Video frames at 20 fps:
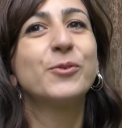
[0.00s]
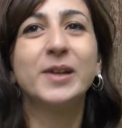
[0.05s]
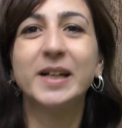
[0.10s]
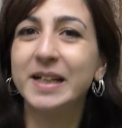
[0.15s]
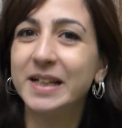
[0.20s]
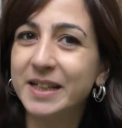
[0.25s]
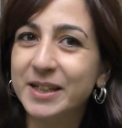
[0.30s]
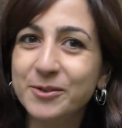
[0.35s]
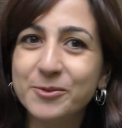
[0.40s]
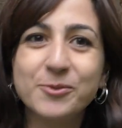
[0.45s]

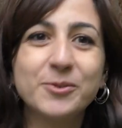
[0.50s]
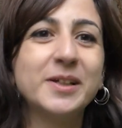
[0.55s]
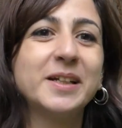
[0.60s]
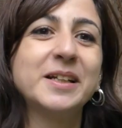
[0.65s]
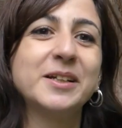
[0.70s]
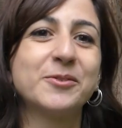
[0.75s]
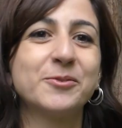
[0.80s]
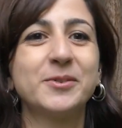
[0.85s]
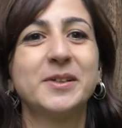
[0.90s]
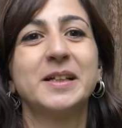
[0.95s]
really
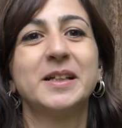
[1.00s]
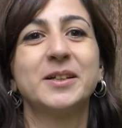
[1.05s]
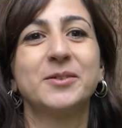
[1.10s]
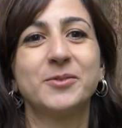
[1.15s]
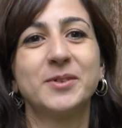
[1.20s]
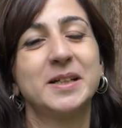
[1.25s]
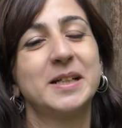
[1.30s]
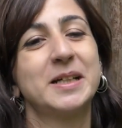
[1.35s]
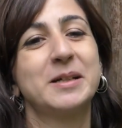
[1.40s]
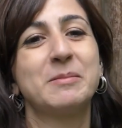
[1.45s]

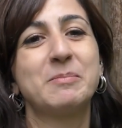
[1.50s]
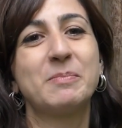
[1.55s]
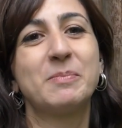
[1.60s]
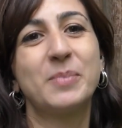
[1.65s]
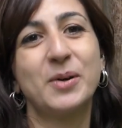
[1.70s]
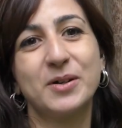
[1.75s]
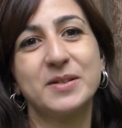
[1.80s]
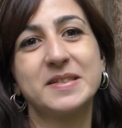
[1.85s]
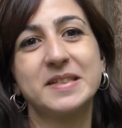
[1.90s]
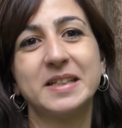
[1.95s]

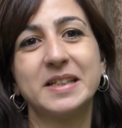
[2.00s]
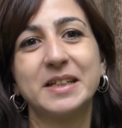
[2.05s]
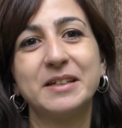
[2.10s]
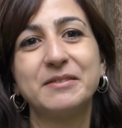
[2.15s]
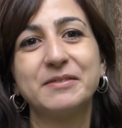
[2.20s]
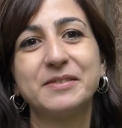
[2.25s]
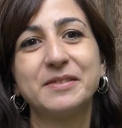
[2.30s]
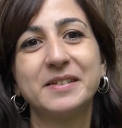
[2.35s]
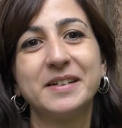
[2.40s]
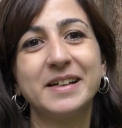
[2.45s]

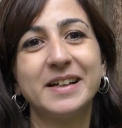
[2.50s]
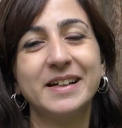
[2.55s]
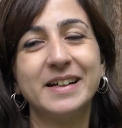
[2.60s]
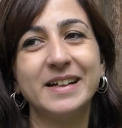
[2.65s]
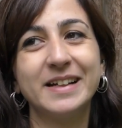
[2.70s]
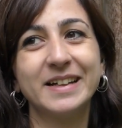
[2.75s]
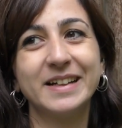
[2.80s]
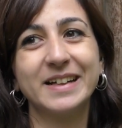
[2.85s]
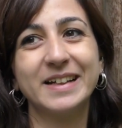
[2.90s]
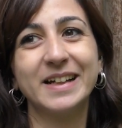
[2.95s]
positive,
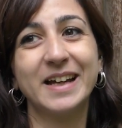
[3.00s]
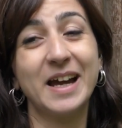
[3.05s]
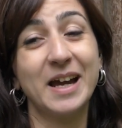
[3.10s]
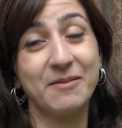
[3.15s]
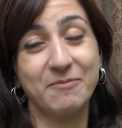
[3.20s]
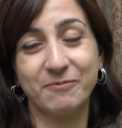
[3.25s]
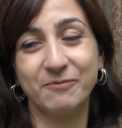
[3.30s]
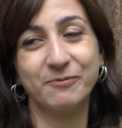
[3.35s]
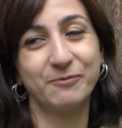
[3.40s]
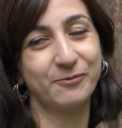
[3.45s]
and
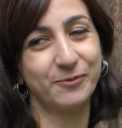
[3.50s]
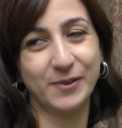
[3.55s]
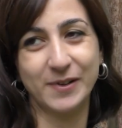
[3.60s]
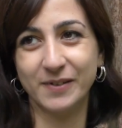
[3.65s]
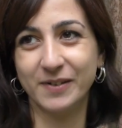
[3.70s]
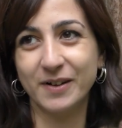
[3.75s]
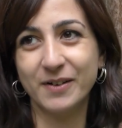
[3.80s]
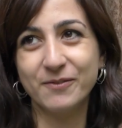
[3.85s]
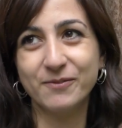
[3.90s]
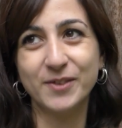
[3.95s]
I'm
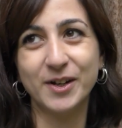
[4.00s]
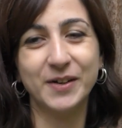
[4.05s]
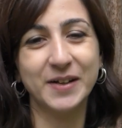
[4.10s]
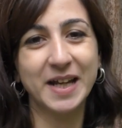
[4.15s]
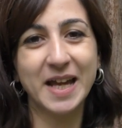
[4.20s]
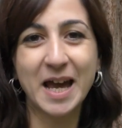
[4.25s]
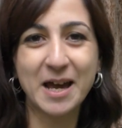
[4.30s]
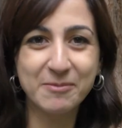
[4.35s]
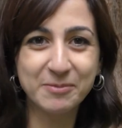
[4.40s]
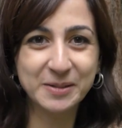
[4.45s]
very
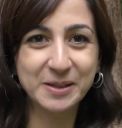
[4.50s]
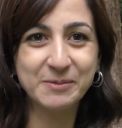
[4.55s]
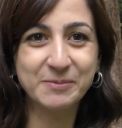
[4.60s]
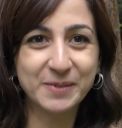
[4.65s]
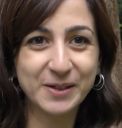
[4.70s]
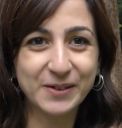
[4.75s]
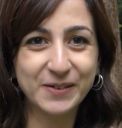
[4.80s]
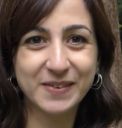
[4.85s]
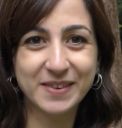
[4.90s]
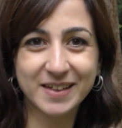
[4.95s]
happy
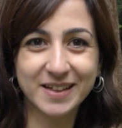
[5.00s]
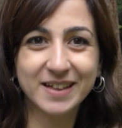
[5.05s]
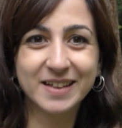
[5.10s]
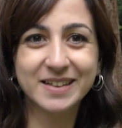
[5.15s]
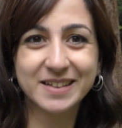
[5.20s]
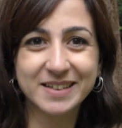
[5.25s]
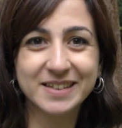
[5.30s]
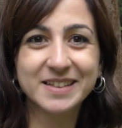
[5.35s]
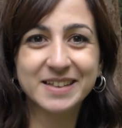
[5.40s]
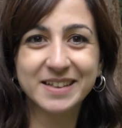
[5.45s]
about that.